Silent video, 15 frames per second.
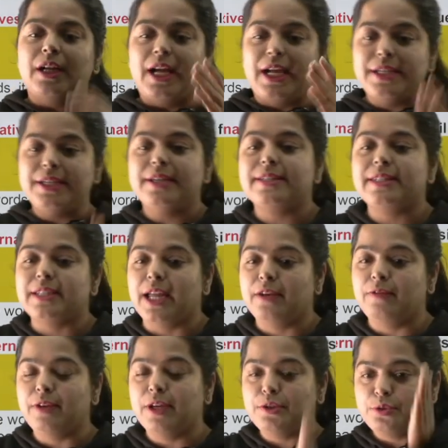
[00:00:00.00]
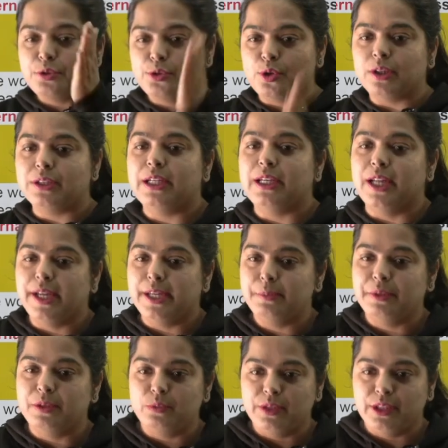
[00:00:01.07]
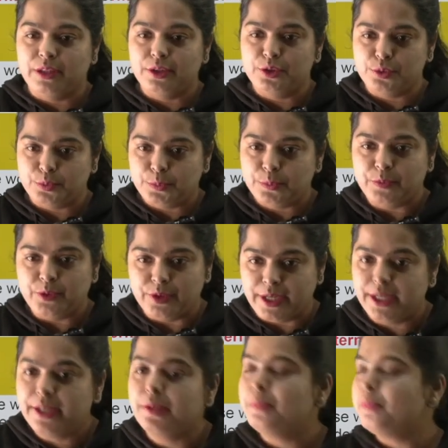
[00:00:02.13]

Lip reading: understand where to draw the line between the two, right?